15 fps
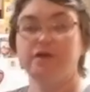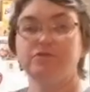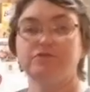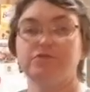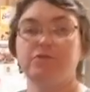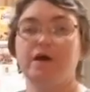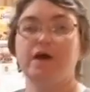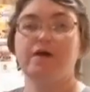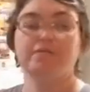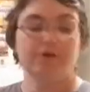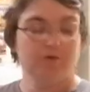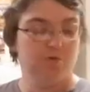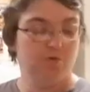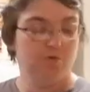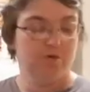So we have a
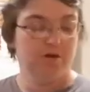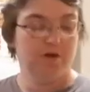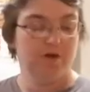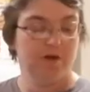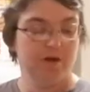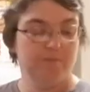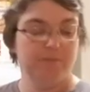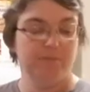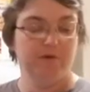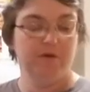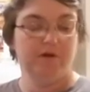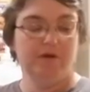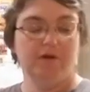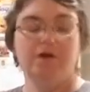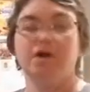1/4 cup
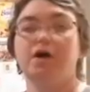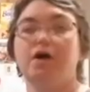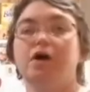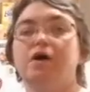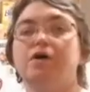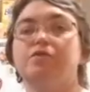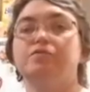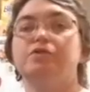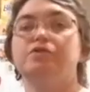of